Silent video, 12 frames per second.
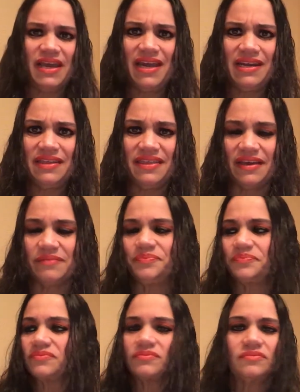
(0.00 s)
Anything.
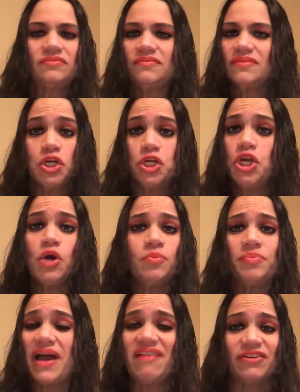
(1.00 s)

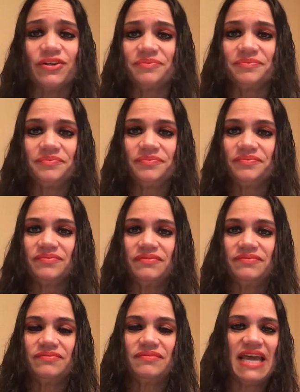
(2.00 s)
Nope, ever.
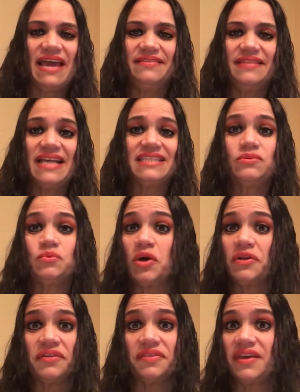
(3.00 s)
And that's
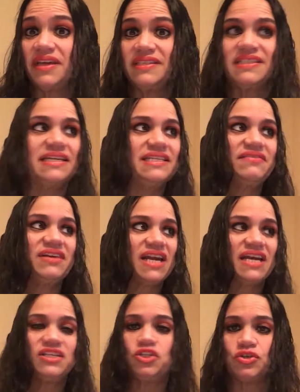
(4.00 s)
one of the things that David and
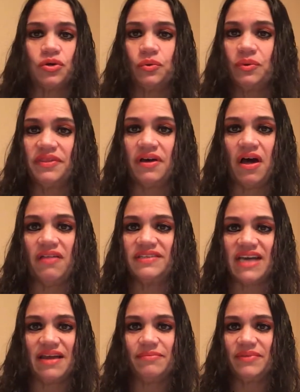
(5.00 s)
I struggle with all the
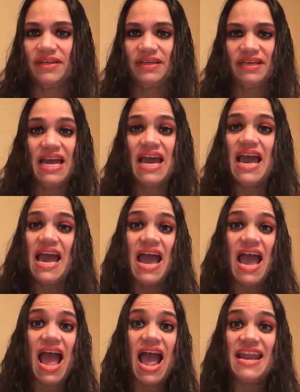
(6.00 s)
time.
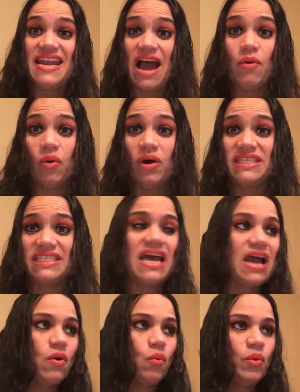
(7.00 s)
Not once.
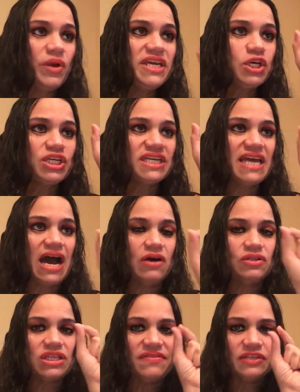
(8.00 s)
We could
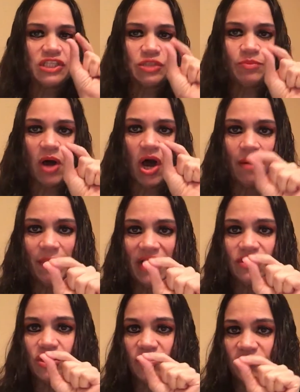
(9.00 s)
count the small
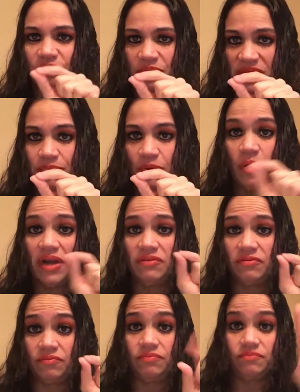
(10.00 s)
amount of people
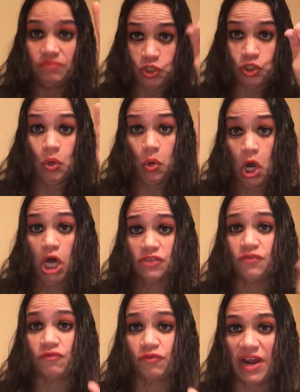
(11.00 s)
and so-called
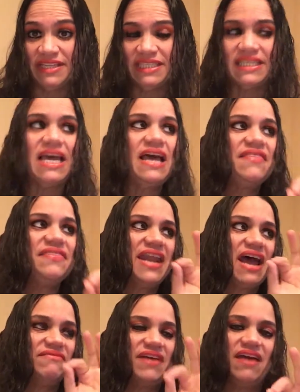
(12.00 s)
friends that
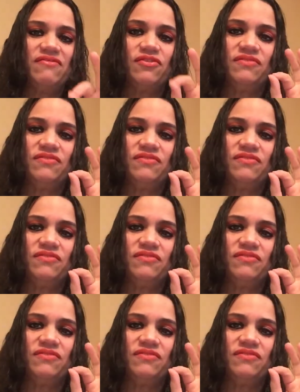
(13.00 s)
have ever